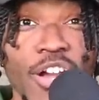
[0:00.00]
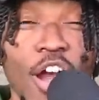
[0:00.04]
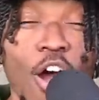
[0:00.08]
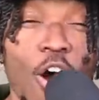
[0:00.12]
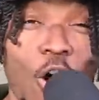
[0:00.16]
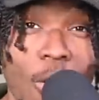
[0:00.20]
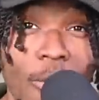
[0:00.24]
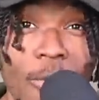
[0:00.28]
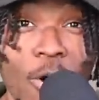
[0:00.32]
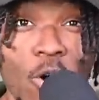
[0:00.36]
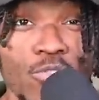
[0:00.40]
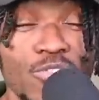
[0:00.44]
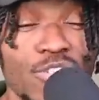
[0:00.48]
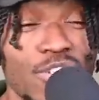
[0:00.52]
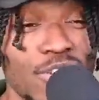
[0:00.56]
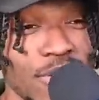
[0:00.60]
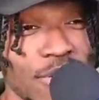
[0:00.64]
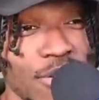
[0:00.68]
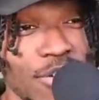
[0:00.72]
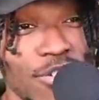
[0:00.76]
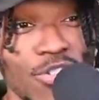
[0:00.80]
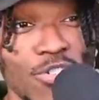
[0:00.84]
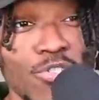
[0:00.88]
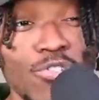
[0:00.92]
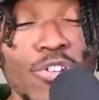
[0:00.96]
Almost,
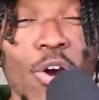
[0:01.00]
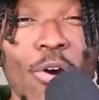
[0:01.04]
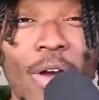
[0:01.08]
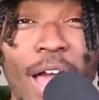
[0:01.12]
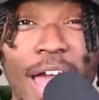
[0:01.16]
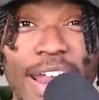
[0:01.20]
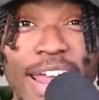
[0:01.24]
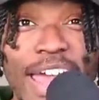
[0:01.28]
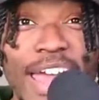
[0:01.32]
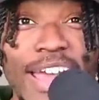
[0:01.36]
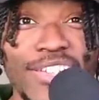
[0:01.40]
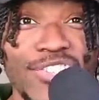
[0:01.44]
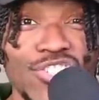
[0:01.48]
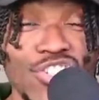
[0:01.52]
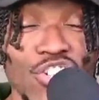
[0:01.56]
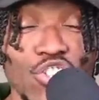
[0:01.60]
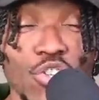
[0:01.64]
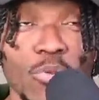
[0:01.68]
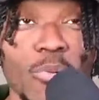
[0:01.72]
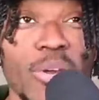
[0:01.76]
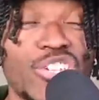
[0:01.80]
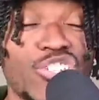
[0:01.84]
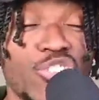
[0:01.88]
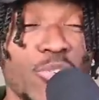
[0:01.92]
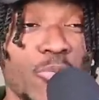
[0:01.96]
you know how that
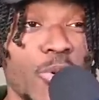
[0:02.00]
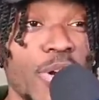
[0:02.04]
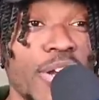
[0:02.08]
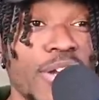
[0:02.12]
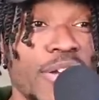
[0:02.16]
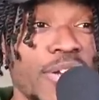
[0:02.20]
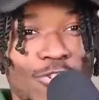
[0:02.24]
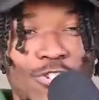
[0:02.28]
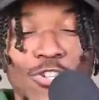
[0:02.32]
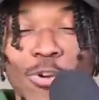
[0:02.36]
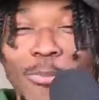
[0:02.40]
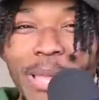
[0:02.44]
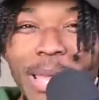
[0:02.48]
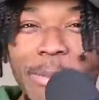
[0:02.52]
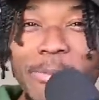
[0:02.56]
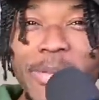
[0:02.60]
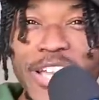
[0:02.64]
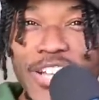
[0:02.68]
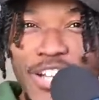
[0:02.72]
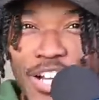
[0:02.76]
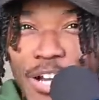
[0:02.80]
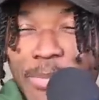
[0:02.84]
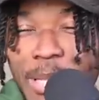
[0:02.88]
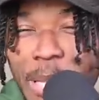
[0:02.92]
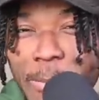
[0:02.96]
situation went. So maybe
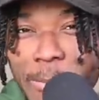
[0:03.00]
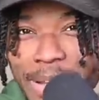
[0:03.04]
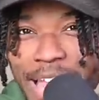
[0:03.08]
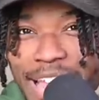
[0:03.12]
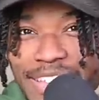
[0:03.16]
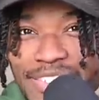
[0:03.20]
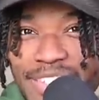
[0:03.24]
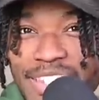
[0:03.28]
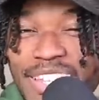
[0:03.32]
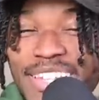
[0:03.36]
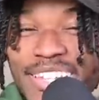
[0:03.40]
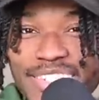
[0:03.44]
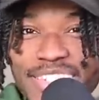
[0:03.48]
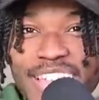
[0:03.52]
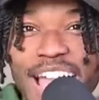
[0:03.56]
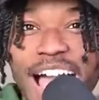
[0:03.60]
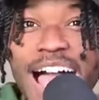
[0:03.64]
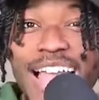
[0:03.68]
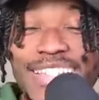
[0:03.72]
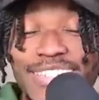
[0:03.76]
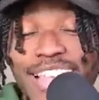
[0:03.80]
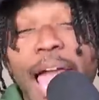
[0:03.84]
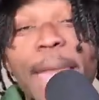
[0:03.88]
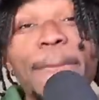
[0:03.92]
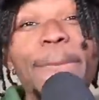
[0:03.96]
it could be a blessing in
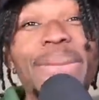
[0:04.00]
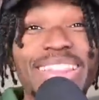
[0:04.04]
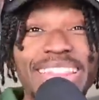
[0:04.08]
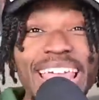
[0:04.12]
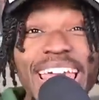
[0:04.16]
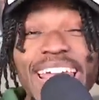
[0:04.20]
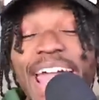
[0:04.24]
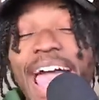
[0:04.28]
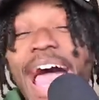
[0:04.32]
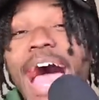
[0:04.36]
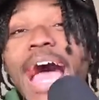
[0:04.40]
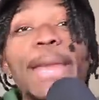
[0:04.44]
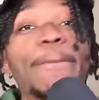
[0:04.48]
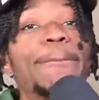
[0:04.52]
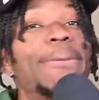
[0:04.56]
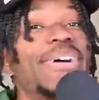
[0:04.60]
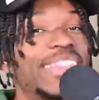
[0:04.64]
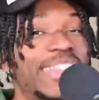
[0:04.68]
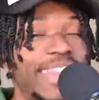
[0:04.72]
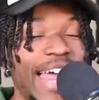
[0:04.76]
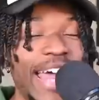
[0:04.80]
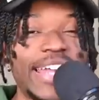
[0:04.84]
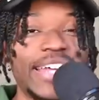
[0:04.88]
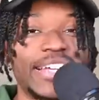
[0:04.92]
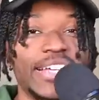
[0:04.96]
disguise. Hypothet
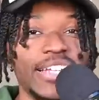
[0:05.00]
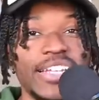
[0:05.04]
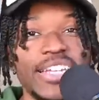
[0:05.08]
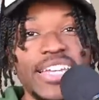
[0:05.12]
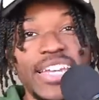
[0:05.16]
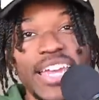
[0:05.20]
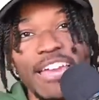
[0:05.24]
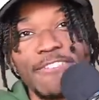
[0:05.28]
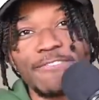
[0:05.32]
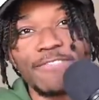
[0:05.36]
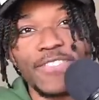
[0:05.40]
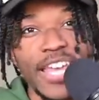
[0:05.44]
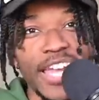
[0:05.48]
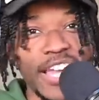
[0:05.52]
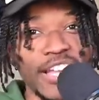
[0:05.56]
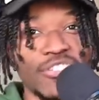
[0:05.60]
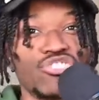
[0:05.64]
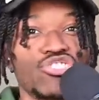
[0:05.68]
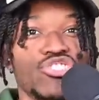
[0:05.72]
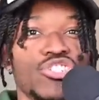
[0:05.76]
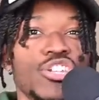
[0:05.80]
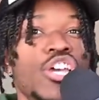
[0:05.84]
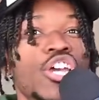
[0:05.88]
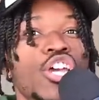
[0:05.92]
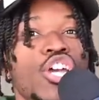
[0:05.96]
hypothetically, if
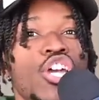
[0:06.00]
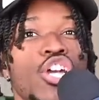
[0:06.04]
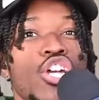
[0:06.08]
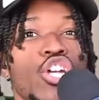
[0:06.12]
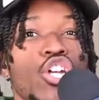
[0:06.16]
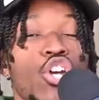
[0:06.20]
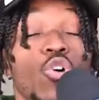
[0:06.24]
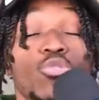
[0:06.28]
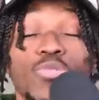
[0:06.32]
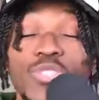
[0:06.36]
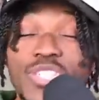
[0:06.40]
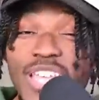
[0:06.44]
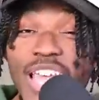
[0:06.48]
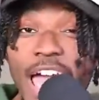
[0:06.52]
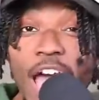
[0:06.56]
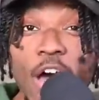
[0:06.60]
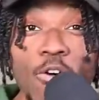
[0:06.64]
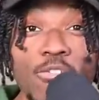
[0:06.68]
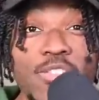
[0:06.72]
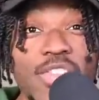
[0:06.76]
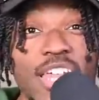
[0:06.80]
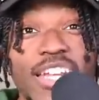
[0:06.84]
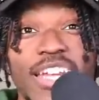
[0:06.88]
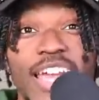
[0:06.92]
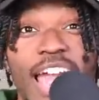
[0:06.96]
things go
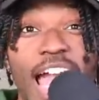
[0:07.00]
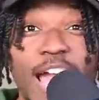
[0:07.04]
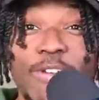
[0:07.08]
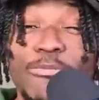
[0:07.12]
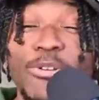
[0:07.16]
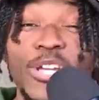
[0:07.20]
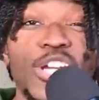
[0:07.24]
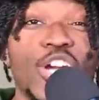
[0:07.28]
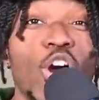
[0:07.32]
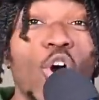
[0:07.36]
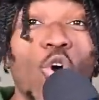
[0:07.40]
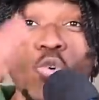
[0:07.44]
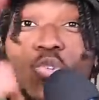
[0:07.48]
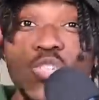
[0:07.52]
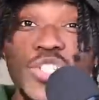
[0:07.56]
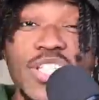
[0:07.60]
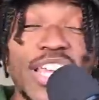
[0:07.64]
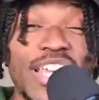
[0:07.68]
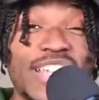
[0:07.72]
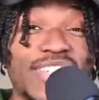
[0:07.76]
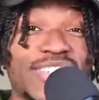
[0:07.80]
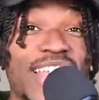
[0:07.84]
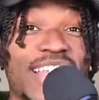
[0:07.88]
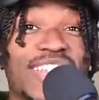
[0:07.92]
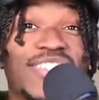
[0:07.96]
south and Kyrie goes
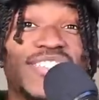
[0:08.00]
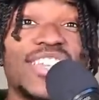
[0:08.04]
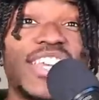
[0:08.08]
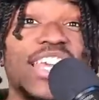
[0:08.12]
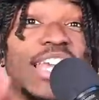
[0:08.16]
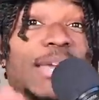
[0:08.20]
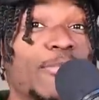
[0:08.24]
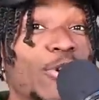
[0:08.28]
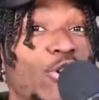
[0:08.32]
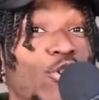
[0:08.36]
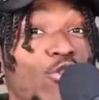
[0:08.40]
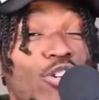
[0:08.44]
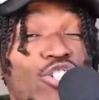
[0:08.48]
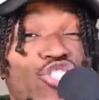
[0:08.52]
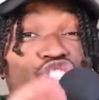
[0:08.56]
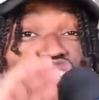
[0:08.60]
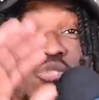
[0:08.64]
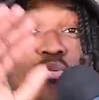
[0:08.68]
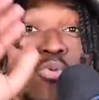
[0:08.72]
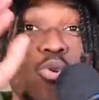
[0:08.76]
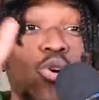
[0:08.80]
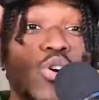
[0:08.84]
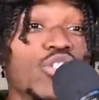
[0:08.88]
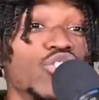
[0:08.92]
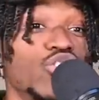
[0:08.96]
to his next team and
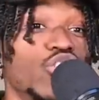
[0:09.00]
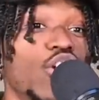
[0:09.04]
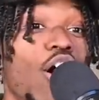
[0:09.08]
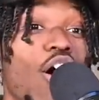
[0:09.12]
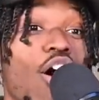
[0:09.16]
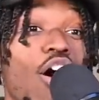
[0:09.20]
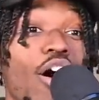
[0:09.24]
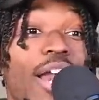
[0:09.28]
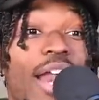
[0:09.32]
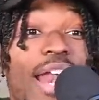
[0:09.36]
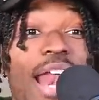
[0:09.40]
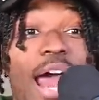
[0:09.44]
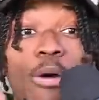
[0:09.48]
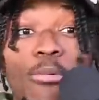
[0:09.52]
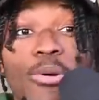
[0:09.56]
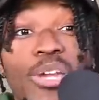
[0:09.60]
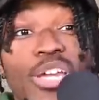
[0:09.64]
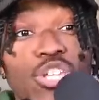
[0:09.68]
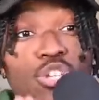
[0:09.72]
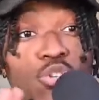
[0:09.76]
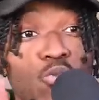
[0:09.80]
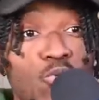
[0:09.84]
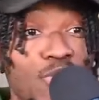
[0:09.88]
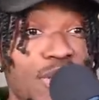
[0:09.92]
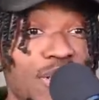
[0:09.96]
Christian Wood is gone and now we
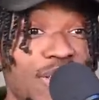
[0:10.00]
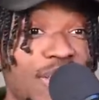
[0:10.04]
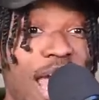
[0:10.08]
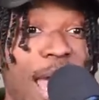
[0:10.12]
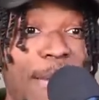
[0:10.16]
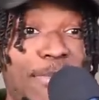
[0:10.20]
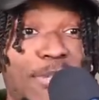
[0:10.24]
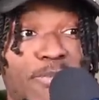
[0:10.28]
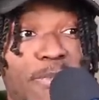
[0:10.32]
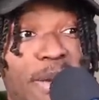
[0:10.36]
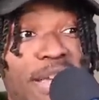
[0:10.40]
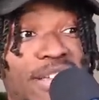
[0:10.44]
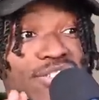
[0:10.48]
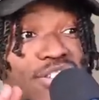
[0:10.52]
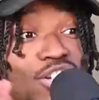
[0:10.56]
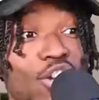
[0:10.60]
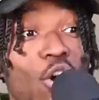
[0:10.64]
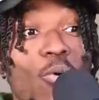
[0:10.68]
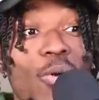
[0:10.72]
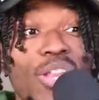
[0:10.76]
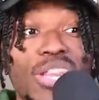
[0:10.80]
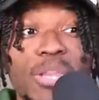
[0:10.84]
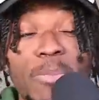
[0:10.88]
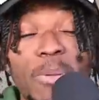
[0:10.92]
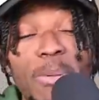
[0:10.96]
can use this cap space to
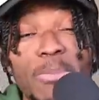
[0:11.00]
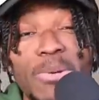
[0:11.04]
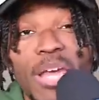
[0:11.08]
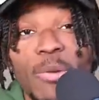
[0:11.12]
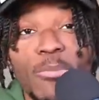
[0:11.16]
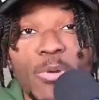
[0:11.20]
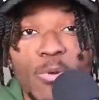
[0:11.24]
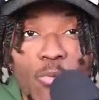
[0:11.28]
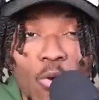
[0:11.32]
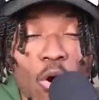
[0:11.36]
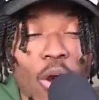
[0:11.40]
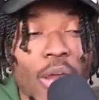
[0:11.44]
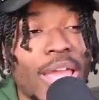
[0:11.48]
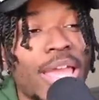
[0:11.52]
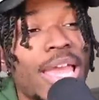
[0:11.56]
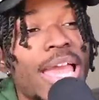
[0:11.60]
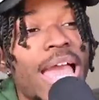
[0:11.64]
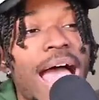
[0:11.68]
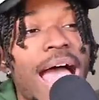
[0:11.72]
go get the people that we want,